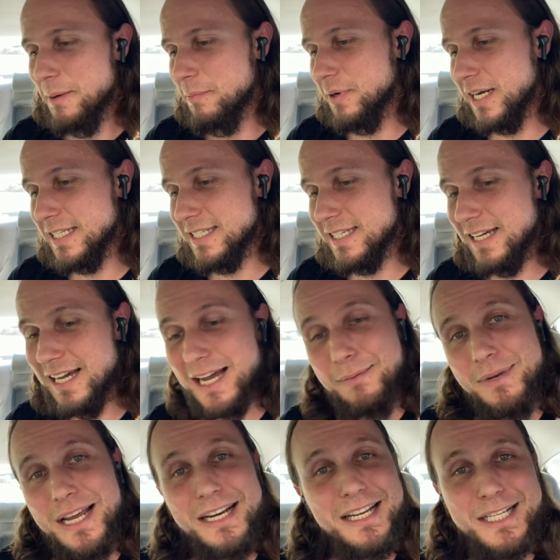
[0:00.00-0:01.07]
But
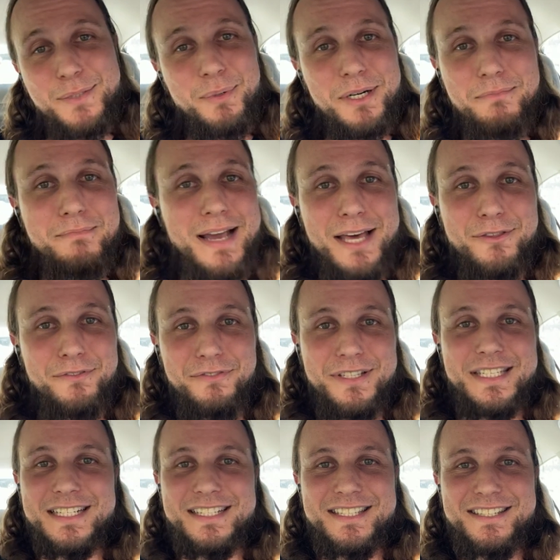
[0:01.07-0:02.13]
I'm not an expert in math or
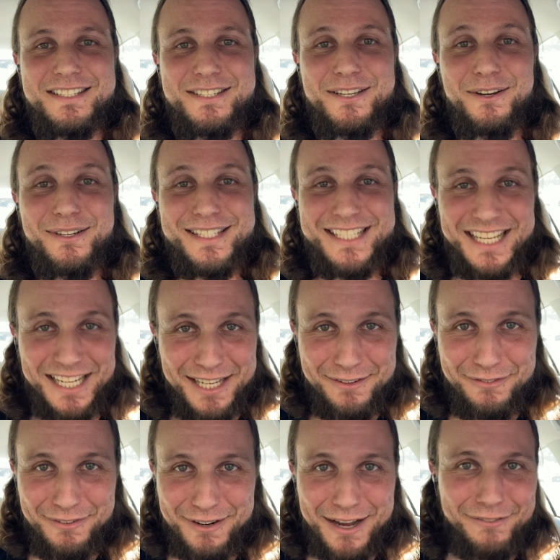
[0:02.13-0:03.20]
physics, so it's
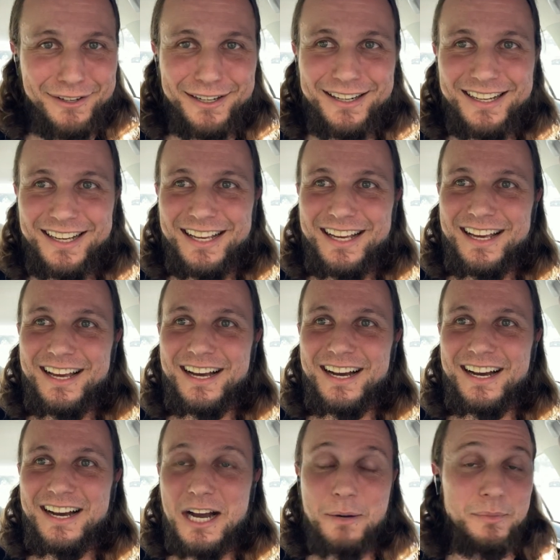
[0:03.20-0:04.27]
taking forever.
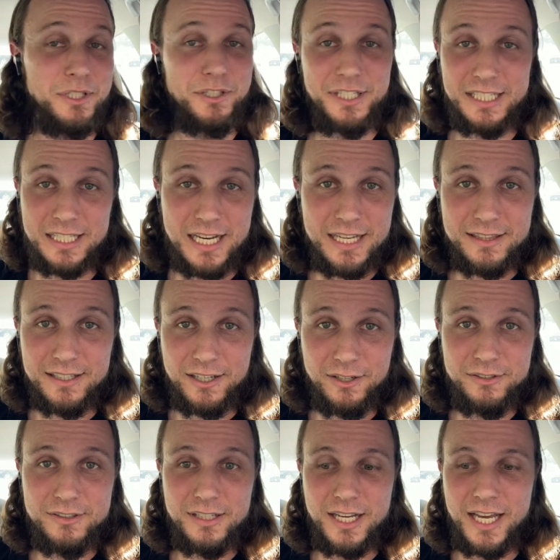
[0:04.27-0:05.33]
I'm learning a lot
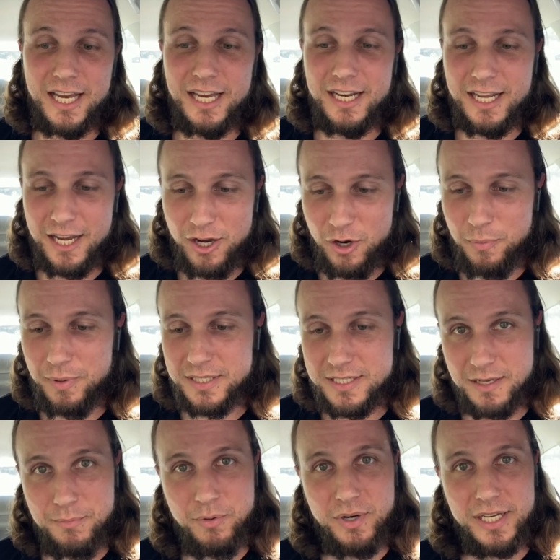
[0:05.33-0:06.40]
though, and I hope at
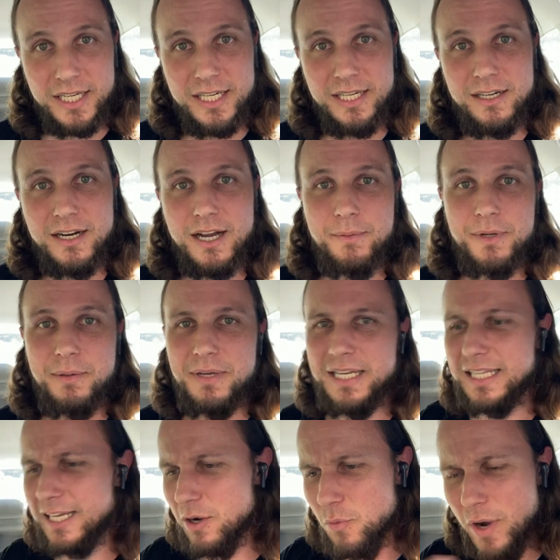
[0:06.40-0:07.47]
some point here I'm gonna
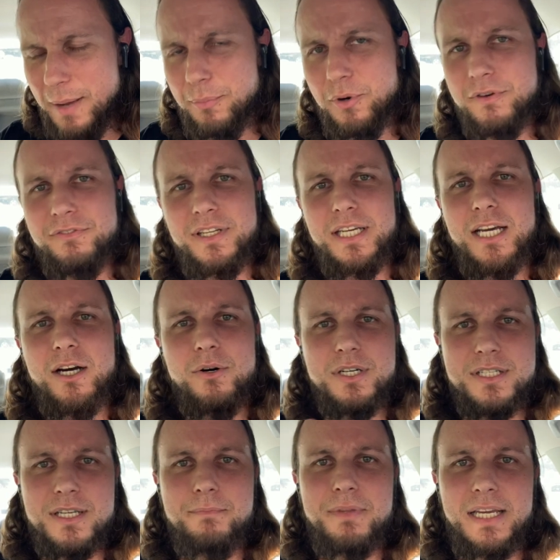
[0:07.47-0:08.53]
make like a whiteboard video or
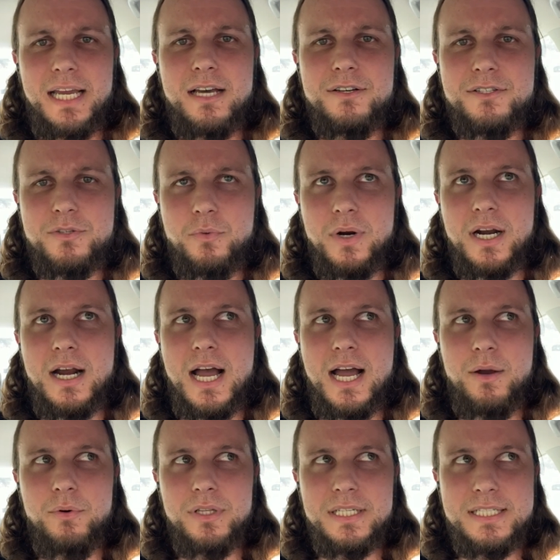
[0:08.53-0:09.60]
something else where
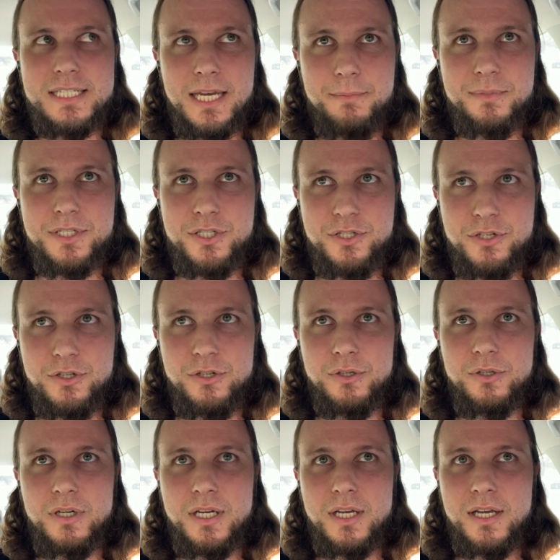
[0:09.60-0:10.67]
I will attempt
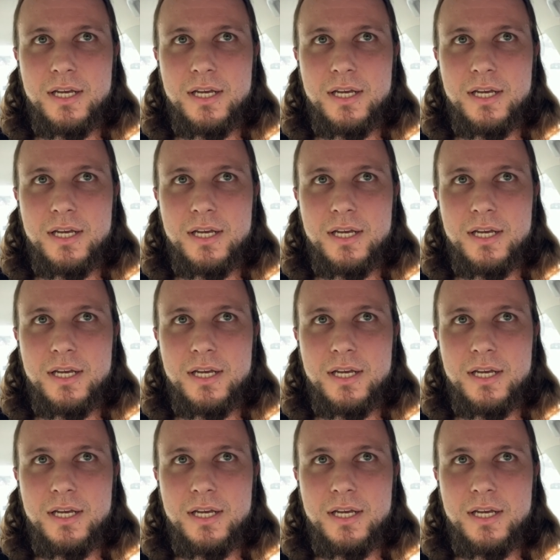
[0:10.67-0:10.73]
to